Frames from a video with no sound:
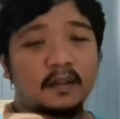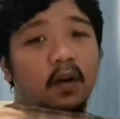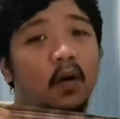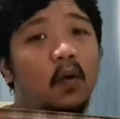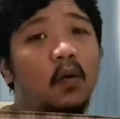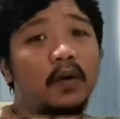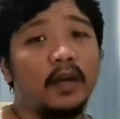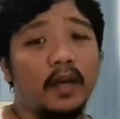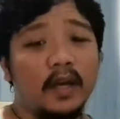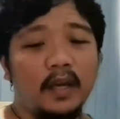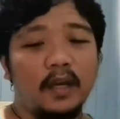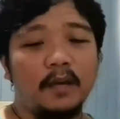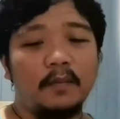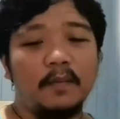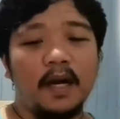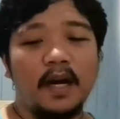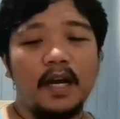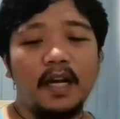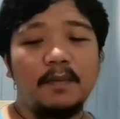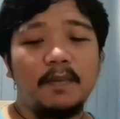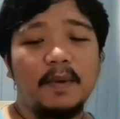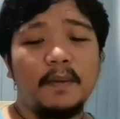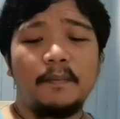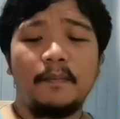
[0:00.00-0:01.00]
okay,
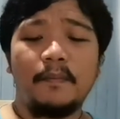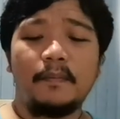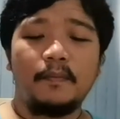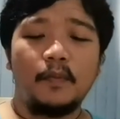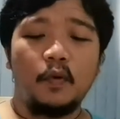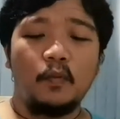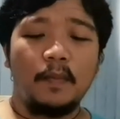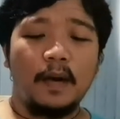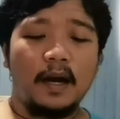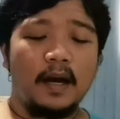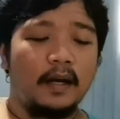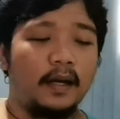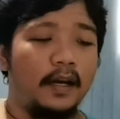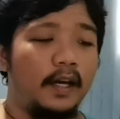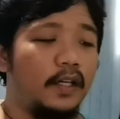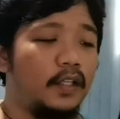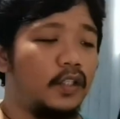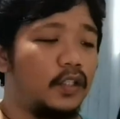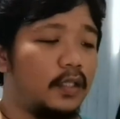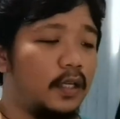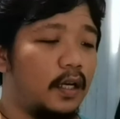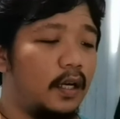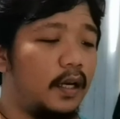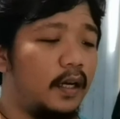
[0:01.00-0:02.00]
baka naman bumagay
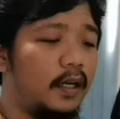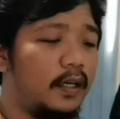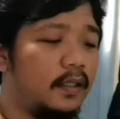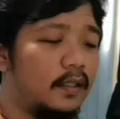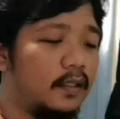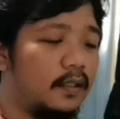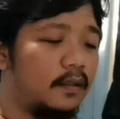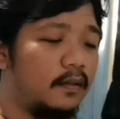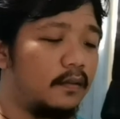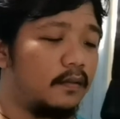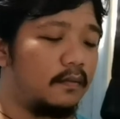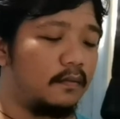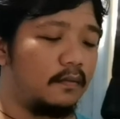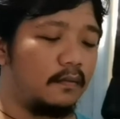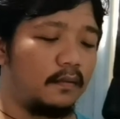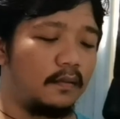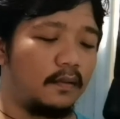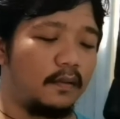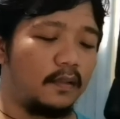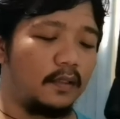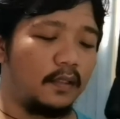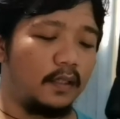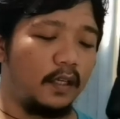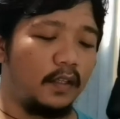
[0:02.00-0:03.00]
siya
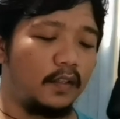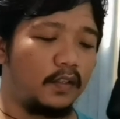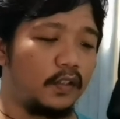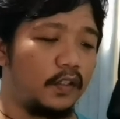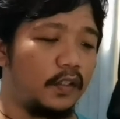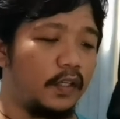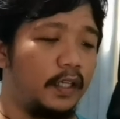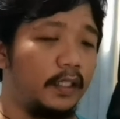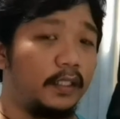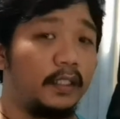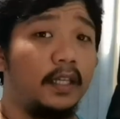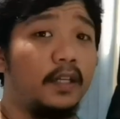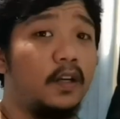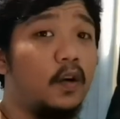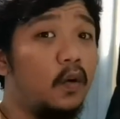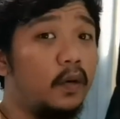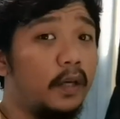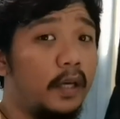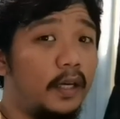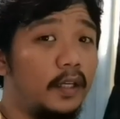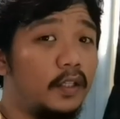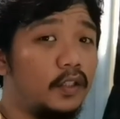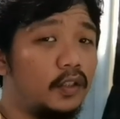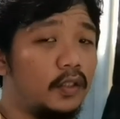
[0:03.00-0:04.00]
in certain
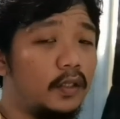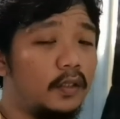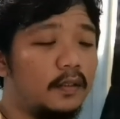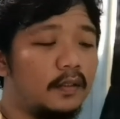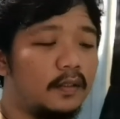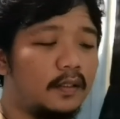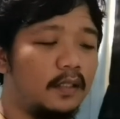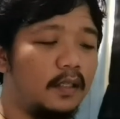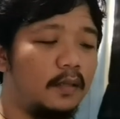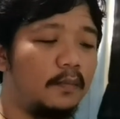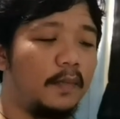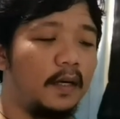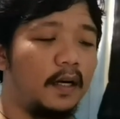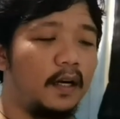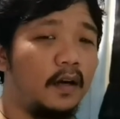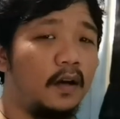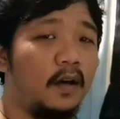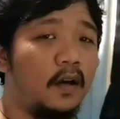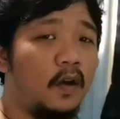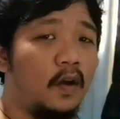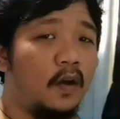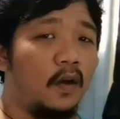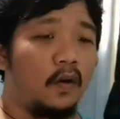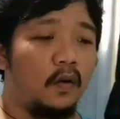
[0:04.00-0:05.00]
occasions, di ba?
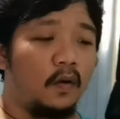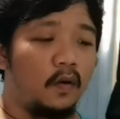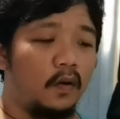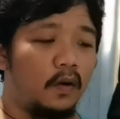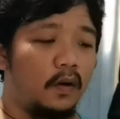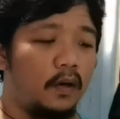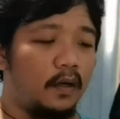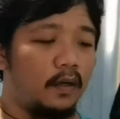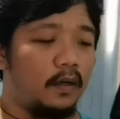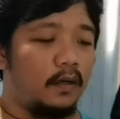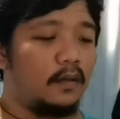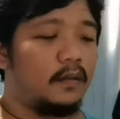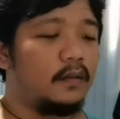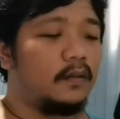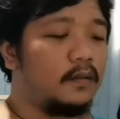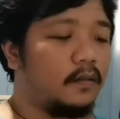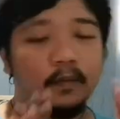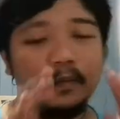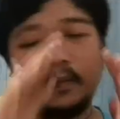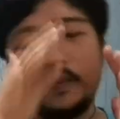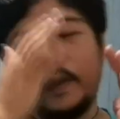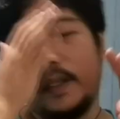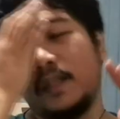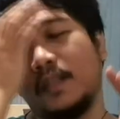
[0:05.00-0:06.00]
Or
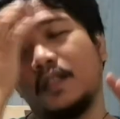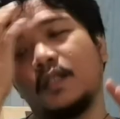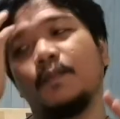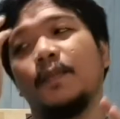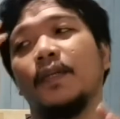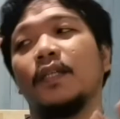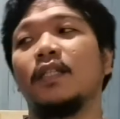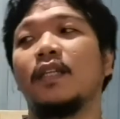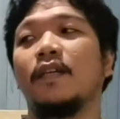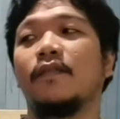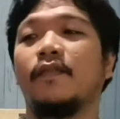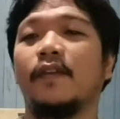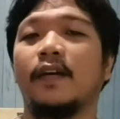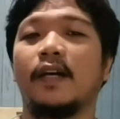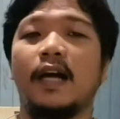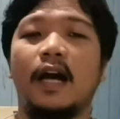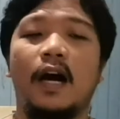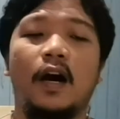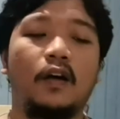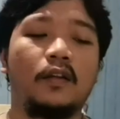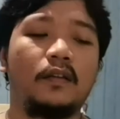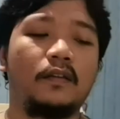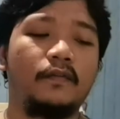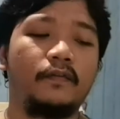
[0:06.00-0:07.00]
with specific
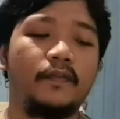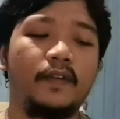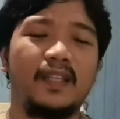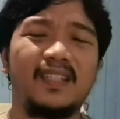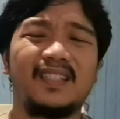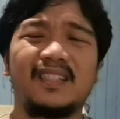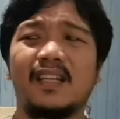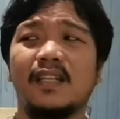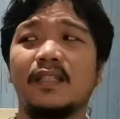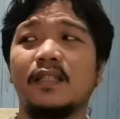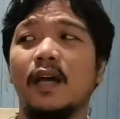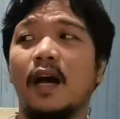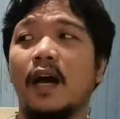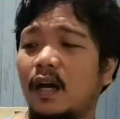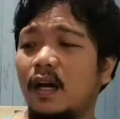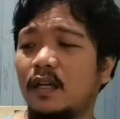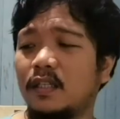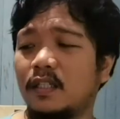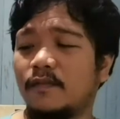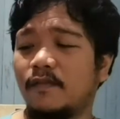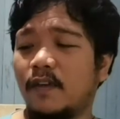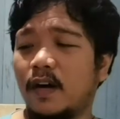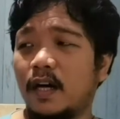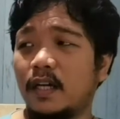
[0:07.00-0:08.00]
outfits. Kasi
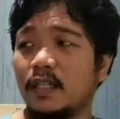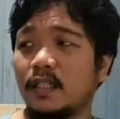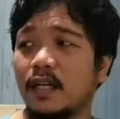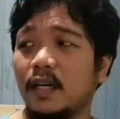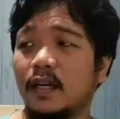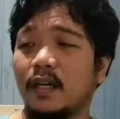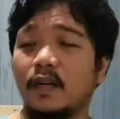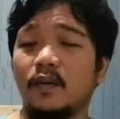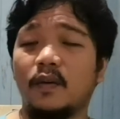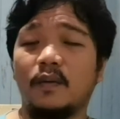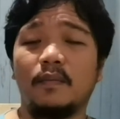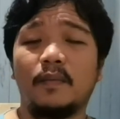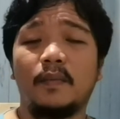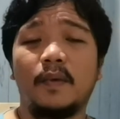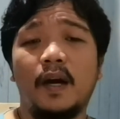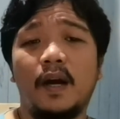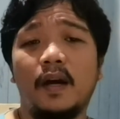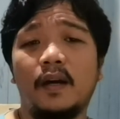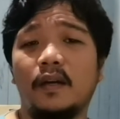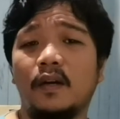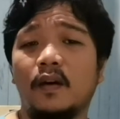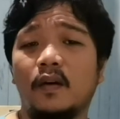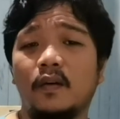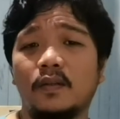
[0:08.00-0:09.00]
as far as I can remember,
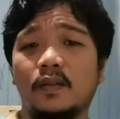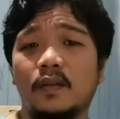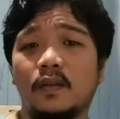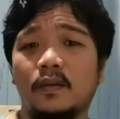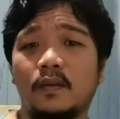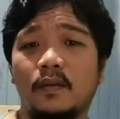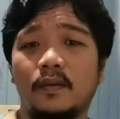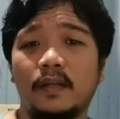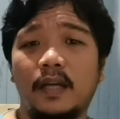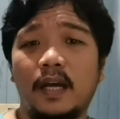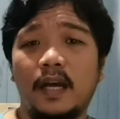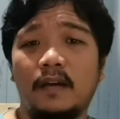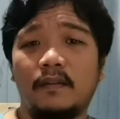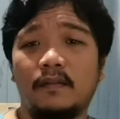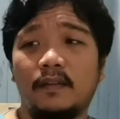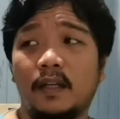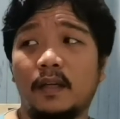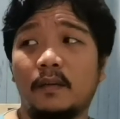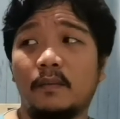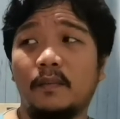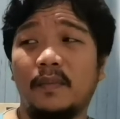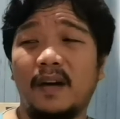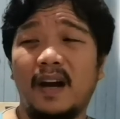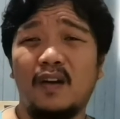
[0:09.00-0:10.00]
I also don't have
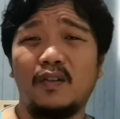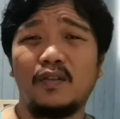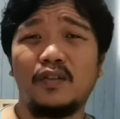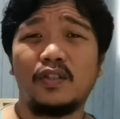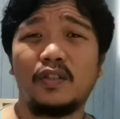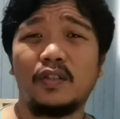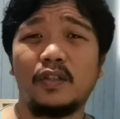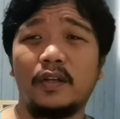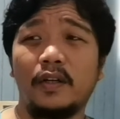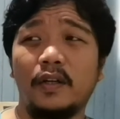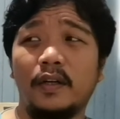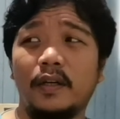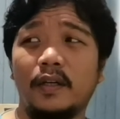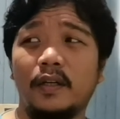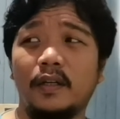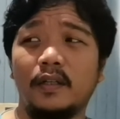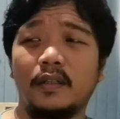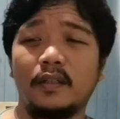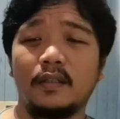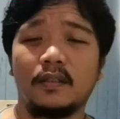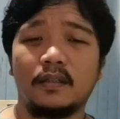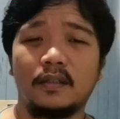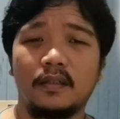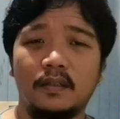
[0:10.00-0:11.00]
like brown
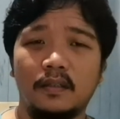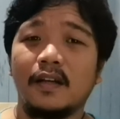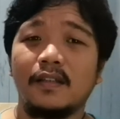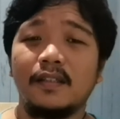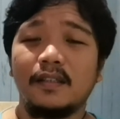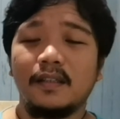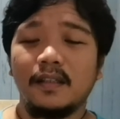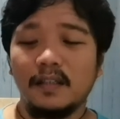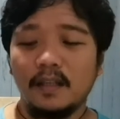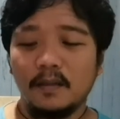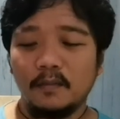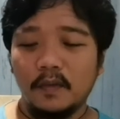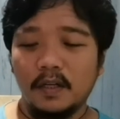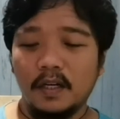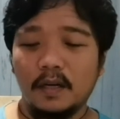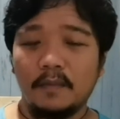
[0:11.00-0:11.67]
shirts. Kasi tingnan mo